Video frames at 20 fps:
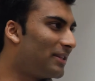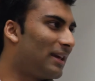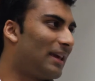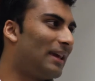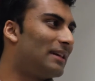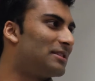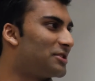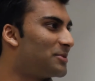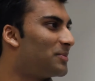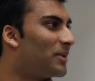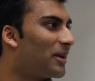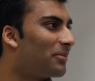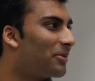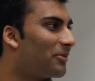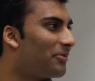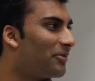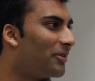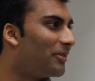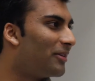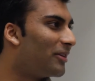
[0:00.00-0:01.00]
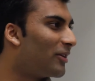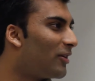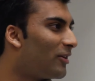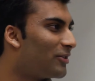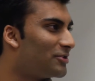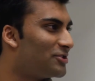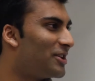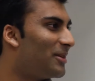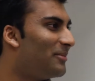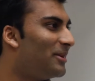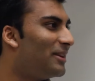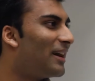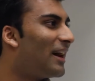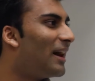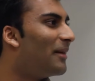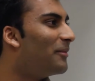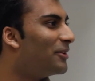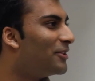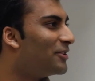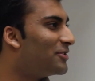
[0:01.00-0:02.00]
They can't just pick up the phone and call Jamie
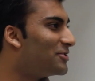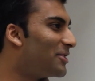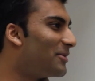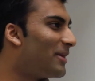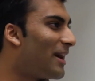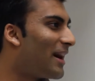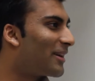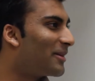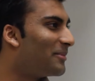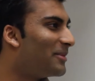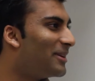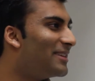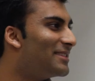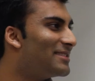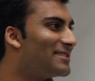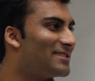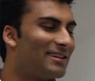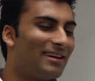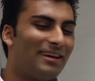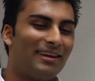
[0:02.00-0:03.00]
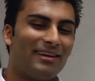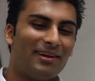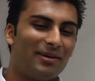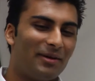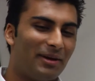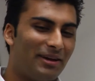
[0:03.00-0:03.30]
Dimon or Joe Ackerman and say,